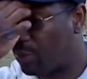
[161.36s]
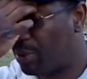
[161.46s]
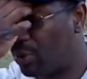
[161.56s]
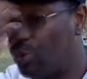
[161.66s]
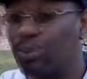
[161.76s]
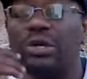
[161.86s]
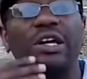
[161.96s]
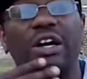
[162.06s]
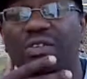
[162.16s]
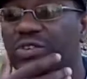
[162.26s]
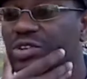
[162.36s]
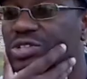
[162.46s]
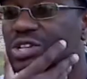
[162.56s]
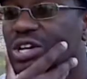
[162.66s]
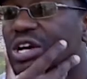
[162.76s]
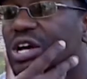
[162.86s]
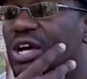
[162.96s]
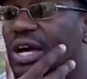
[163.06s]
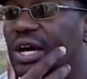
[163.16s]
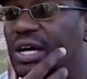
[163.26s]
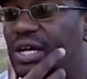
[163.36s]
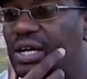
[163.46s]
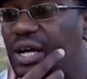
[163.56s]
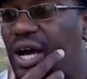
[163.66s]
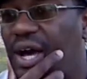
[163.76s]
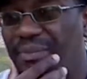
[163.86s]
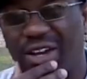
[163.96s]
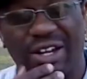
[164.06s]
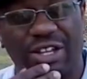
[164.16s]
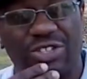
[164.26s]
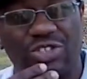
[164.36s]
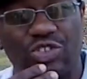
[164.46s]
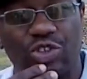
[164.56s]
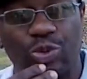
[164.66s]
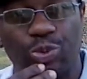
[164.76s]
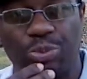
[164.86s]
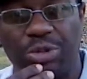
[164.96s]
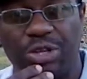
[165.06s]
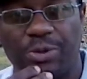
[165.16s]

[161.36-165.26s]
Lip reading: pole covers. I'm gonna assume